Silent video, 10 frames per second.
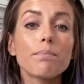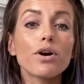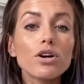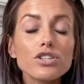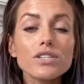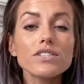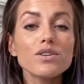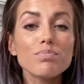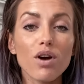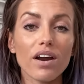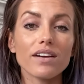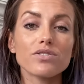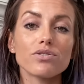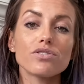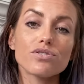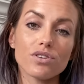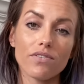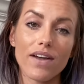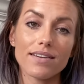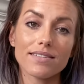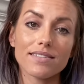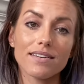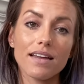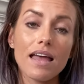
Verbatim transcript: to purchase your products or your service.